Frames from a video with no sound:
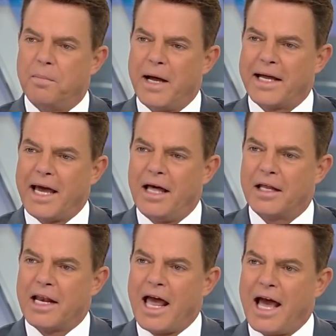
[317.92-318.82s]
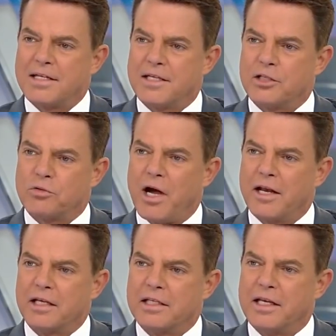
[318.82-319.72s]
Mike Allen in Axios
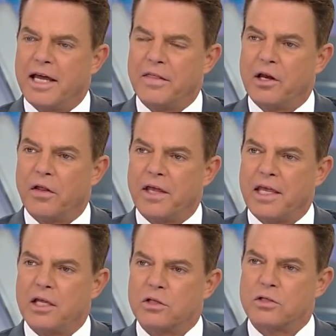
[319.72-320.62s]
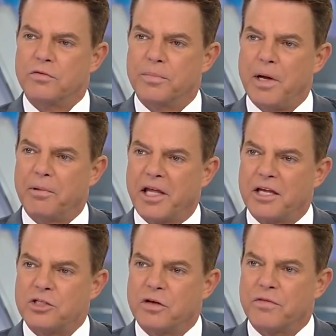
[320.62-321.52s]
writing today that on the heels of the
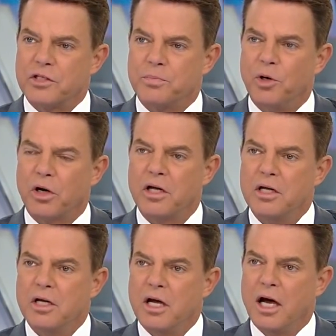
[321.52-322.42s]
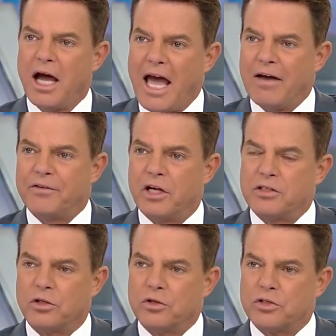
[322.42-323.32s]
publication of this book, a half
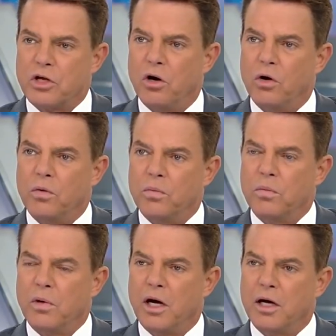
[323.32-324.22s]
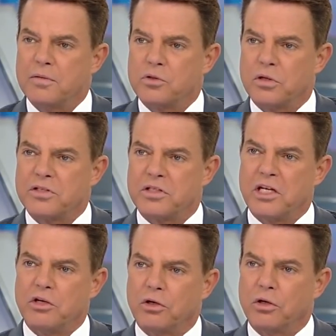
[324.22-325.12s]
dozen or so sort of
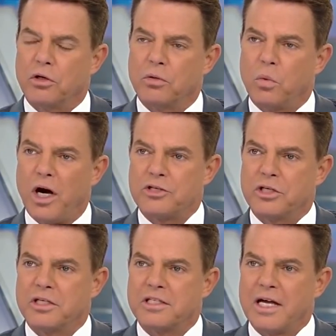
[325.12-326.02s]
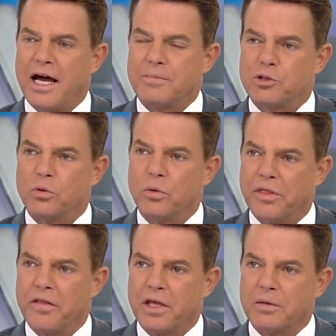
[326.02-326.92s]
senior Washington types who are
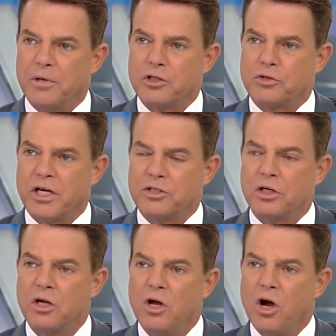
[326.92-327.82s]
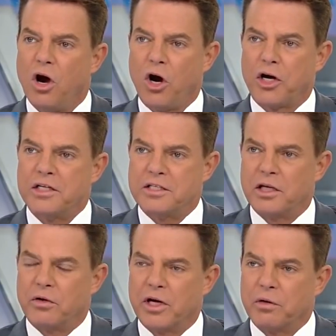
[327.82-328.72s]
within the administration are
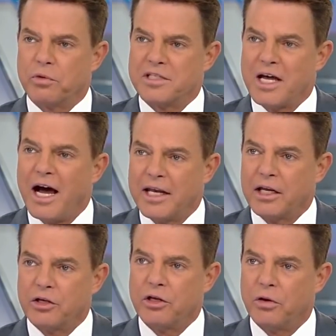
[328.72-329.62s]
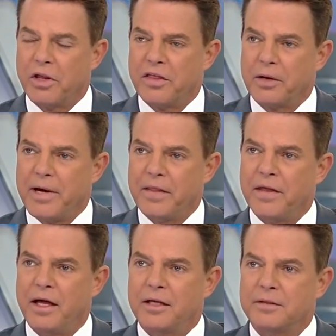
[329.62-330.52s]
considering resigning. Do you know anything about
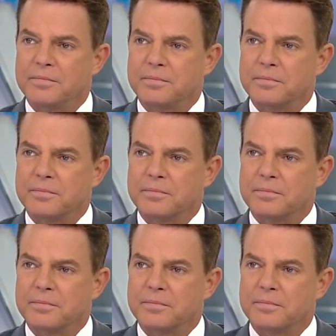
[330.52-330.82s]
that?